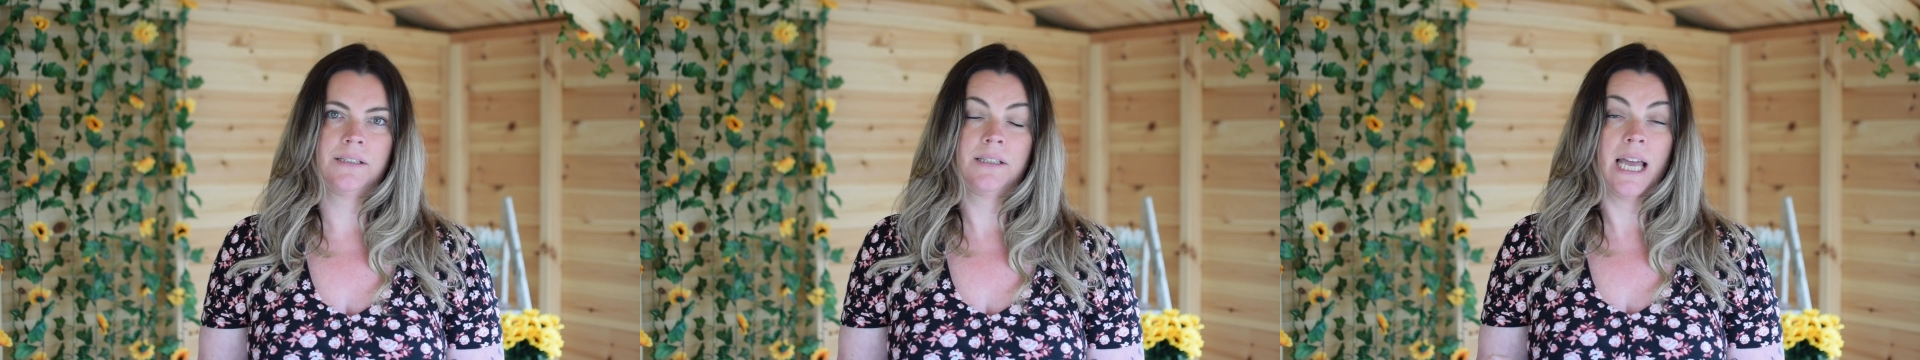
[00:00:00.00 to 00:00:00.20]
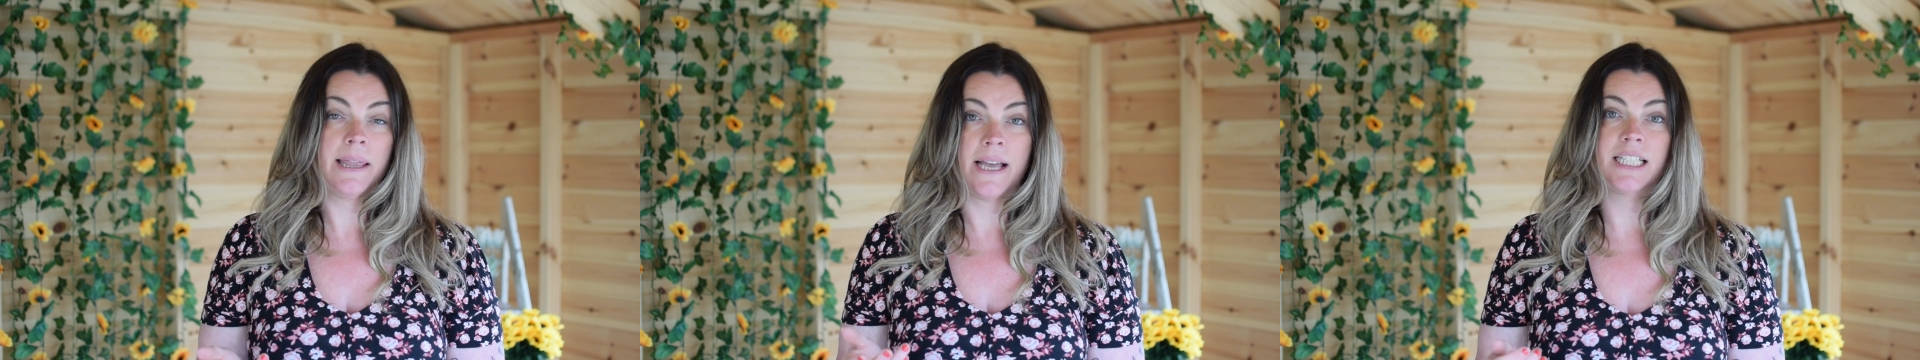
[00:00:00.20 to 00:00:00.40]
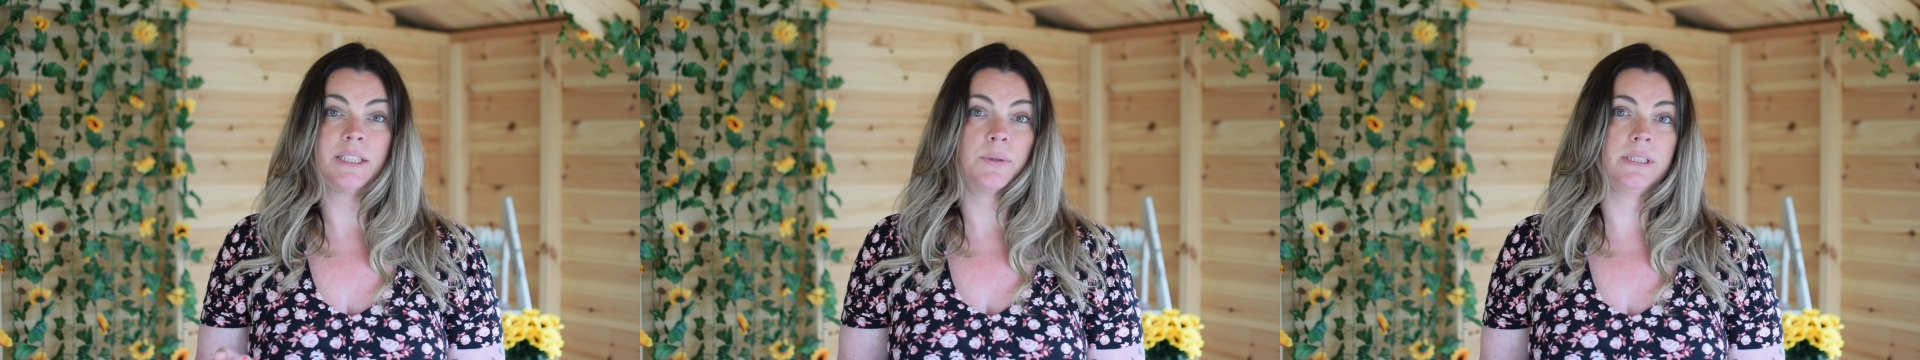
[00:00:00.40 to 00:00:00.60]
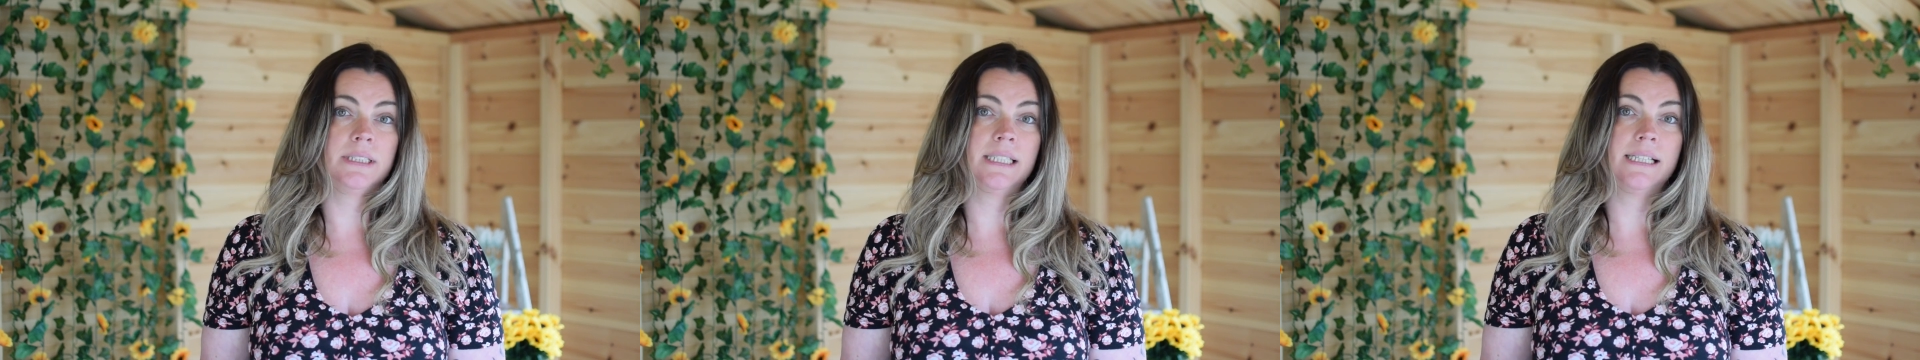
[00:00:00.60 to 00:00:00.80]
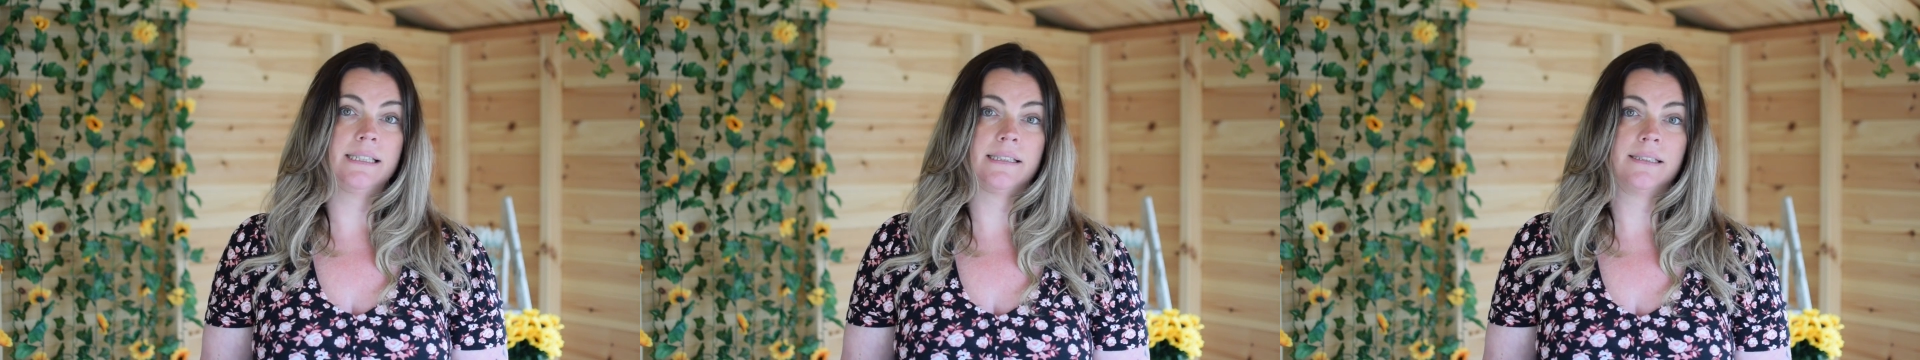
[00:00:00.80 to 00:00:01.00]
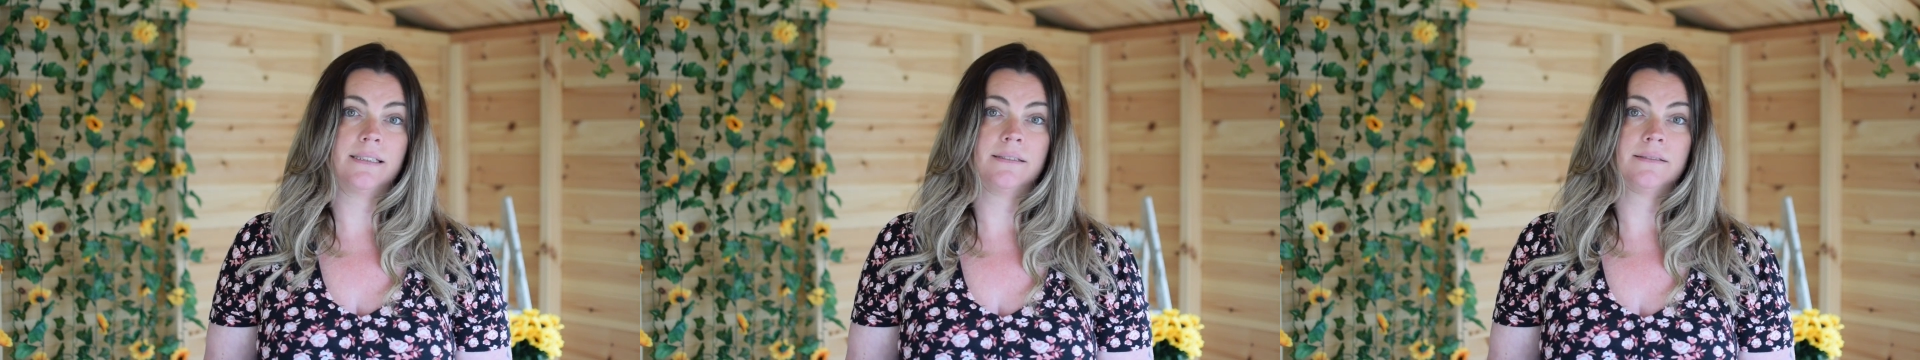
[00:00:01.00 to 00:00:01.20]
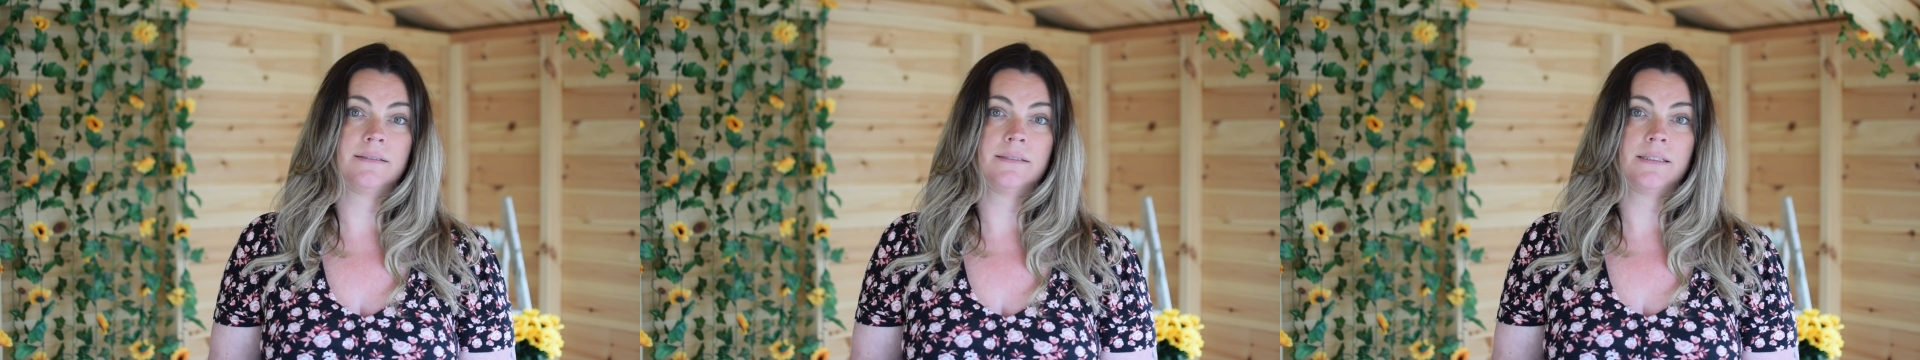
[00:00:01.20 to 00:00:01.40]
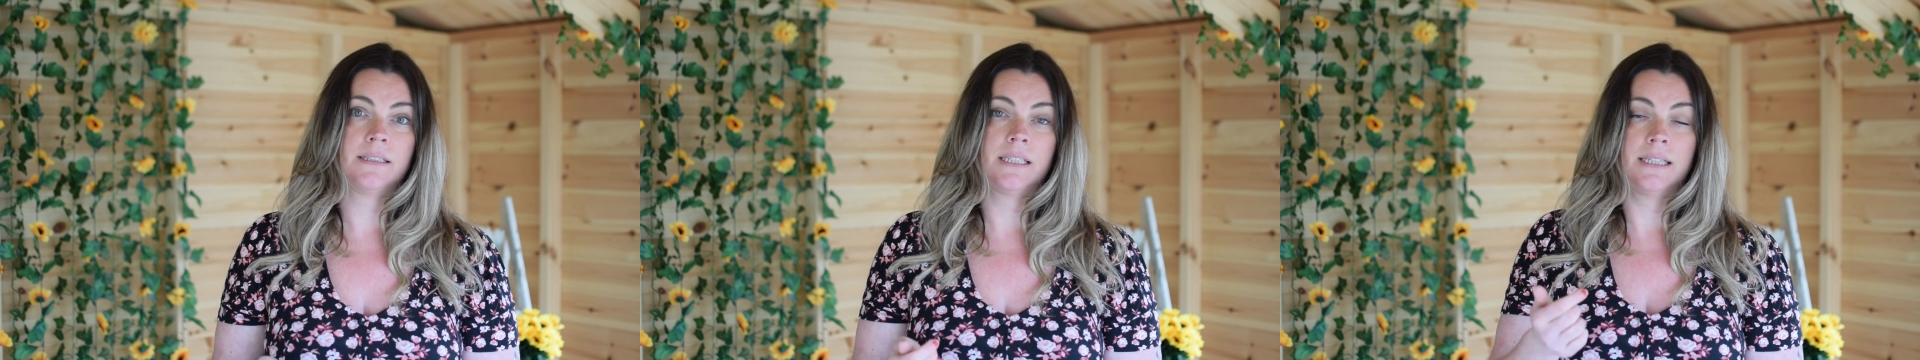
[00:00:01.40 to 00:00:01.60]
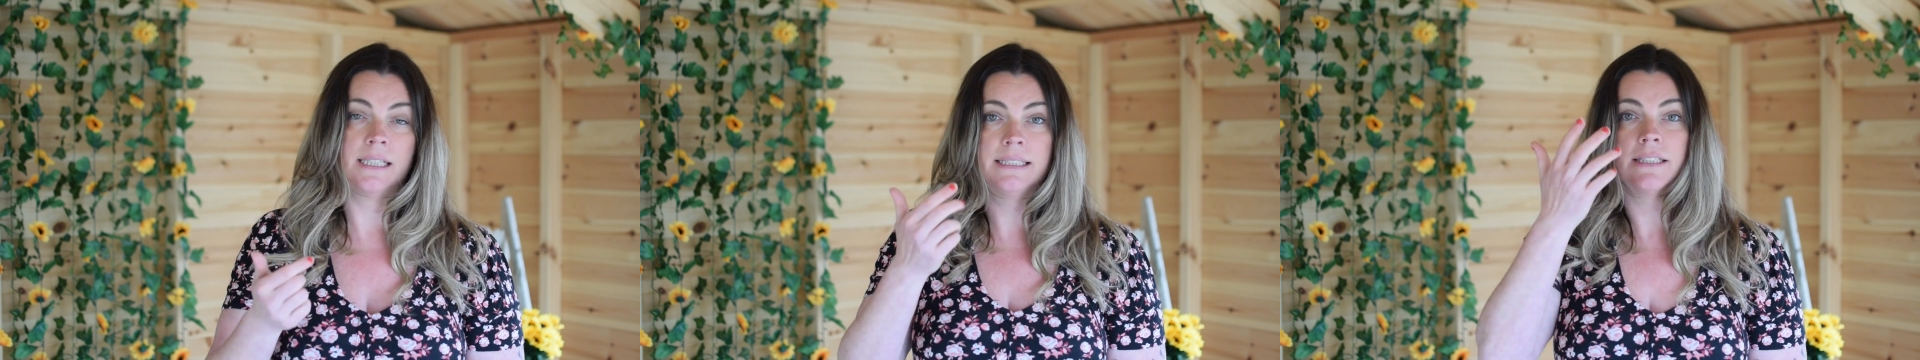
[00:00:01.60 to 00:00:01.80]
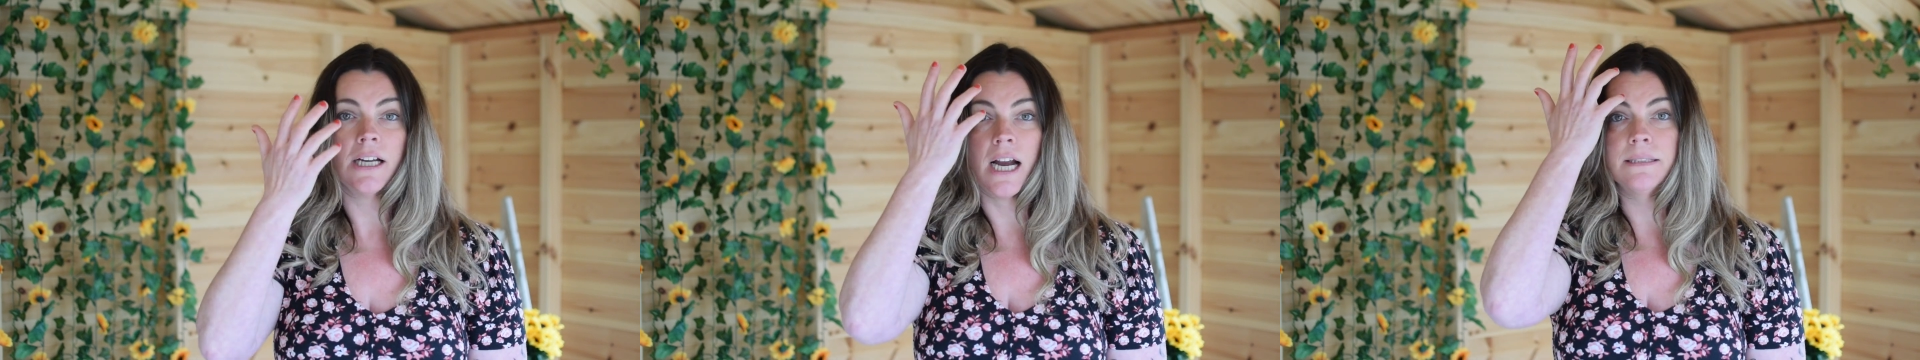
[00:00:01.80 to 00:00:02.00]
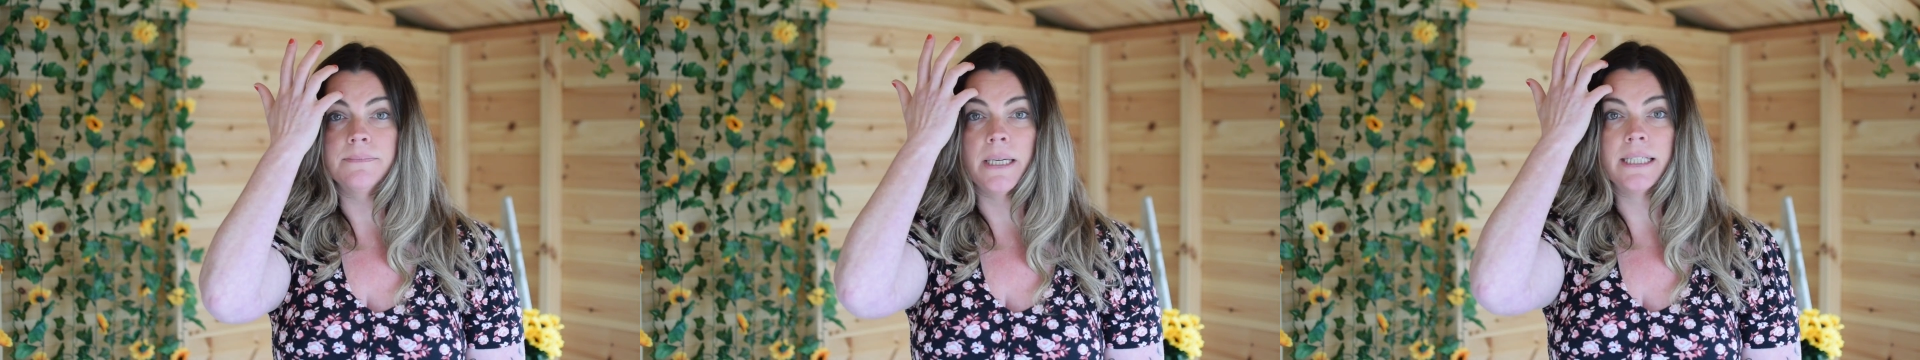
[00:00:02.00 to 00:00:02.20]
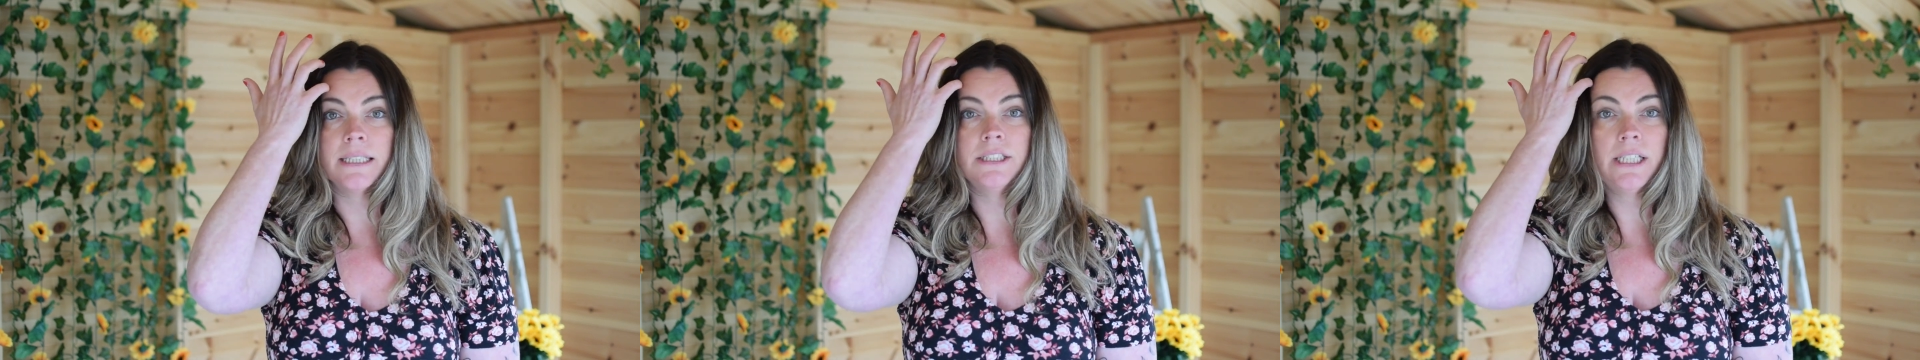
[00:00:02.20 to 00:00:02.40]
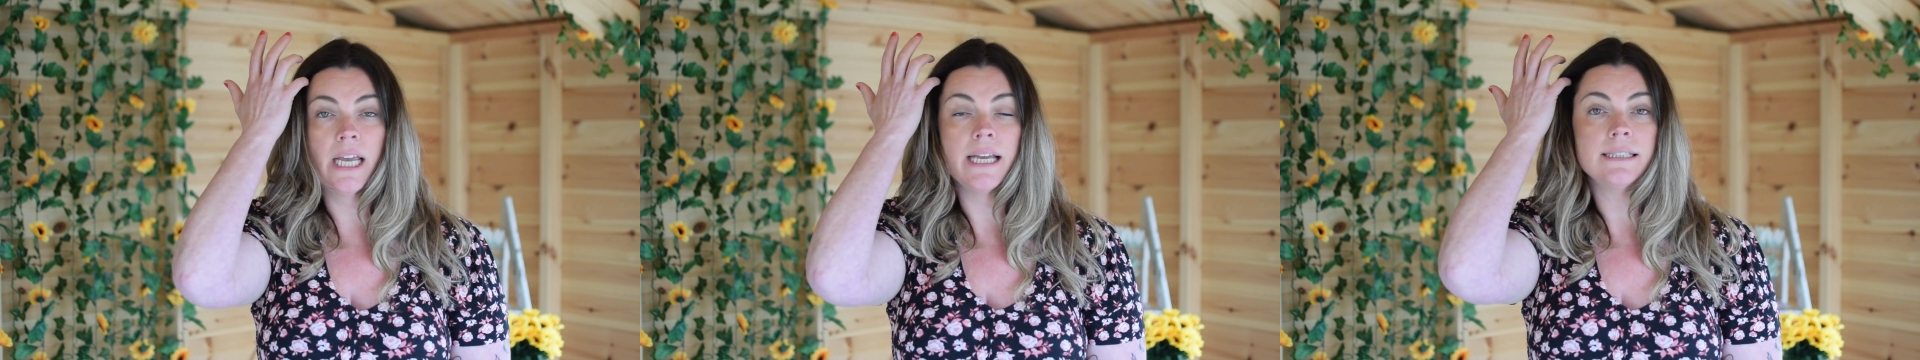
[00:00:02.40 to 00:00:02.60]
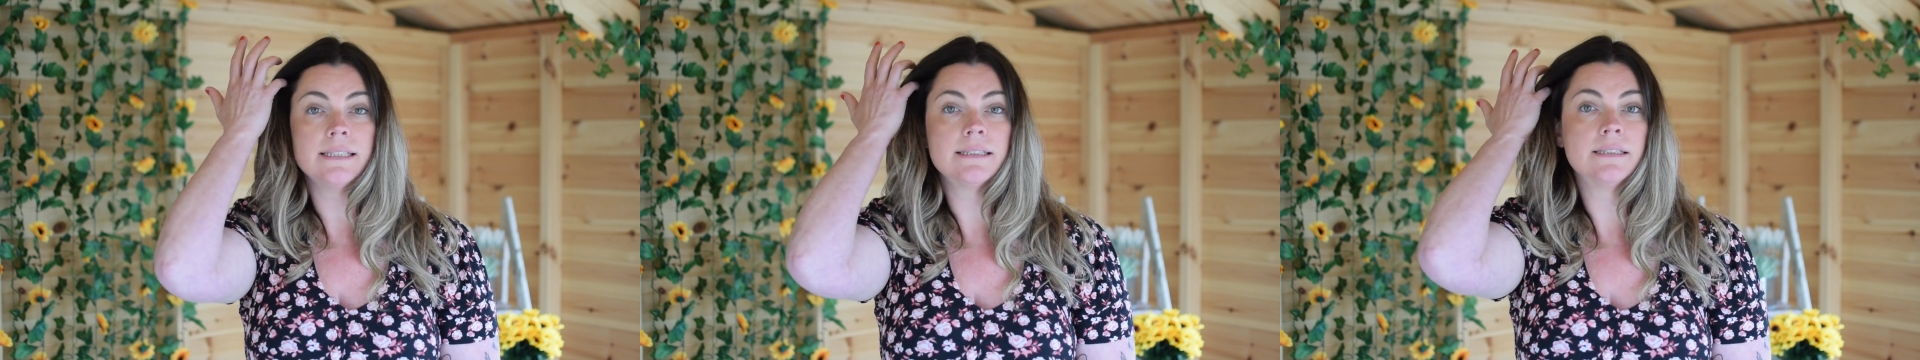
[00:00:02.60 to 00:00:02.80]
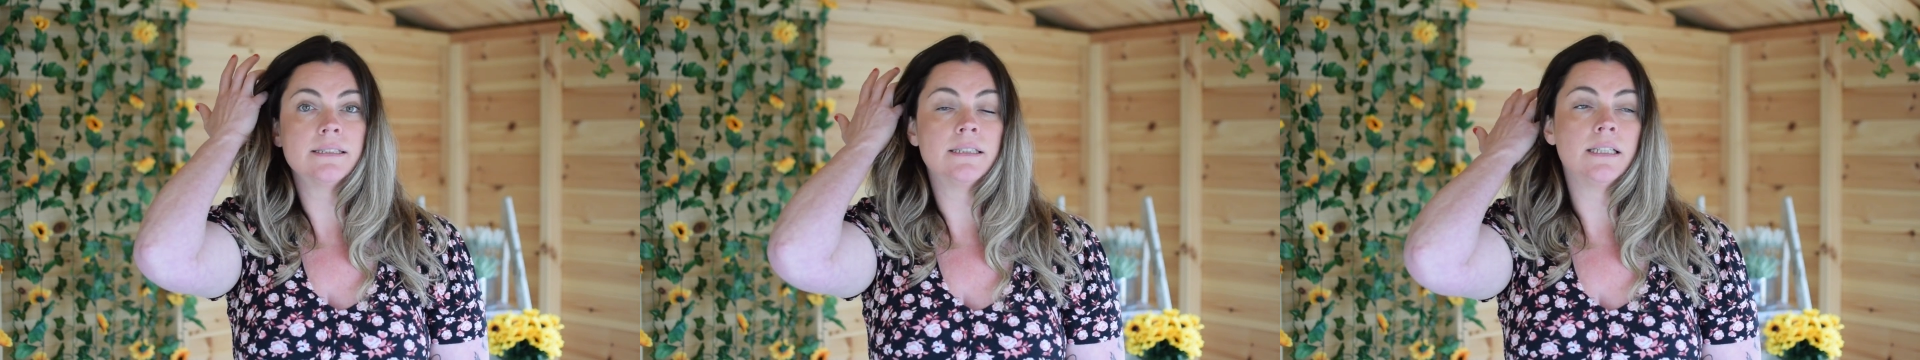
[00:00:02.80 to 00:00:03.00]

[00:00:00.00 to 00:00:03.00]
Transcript: And that's what they did. They started making sheds.